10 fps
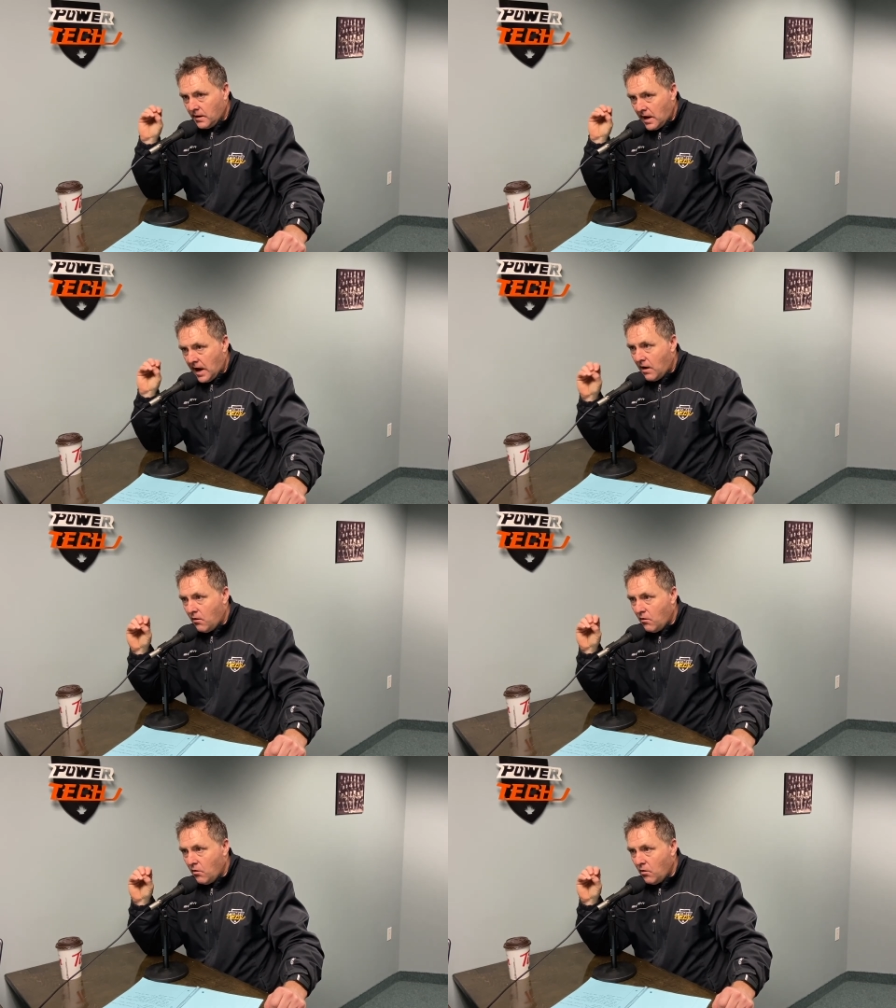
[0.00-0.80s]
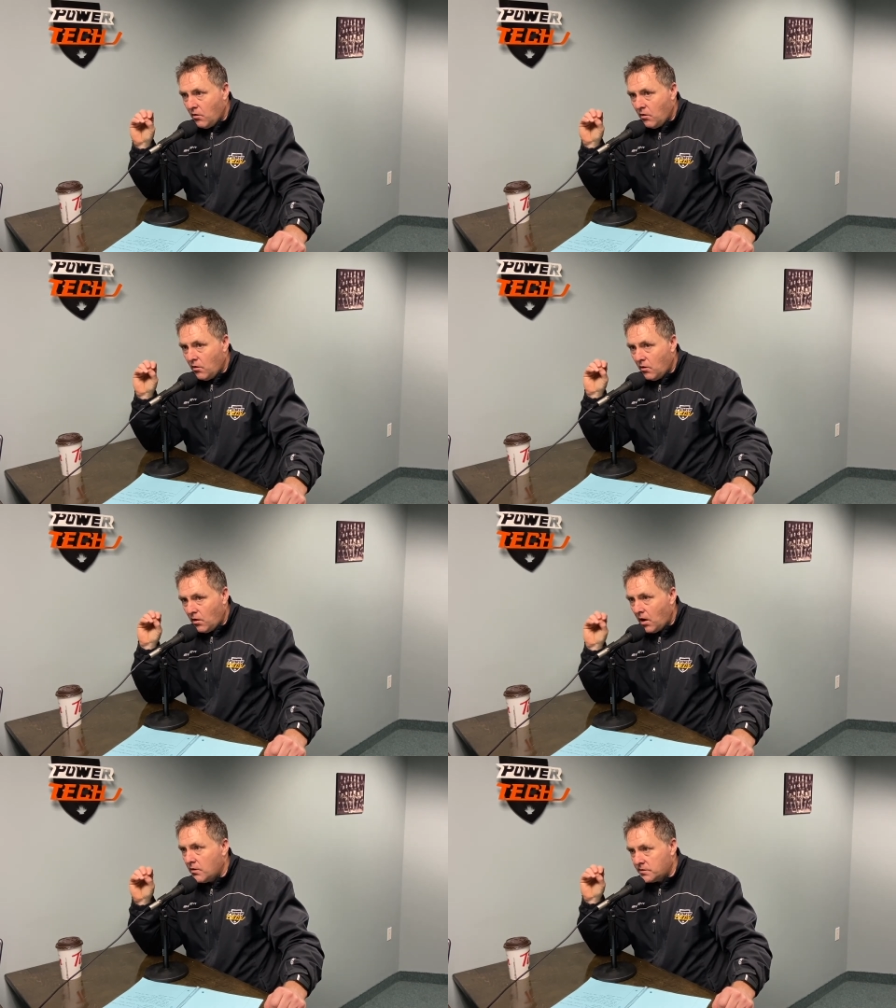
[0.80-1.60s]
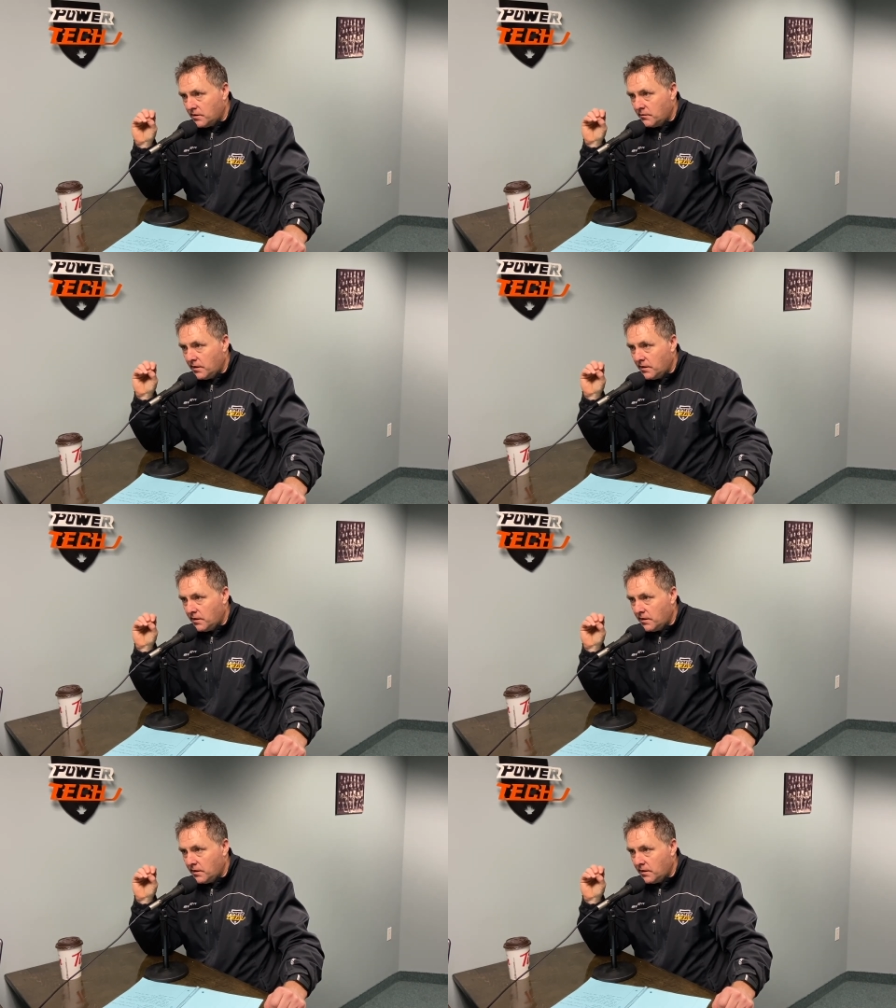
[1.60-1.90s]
how hard it's going to be.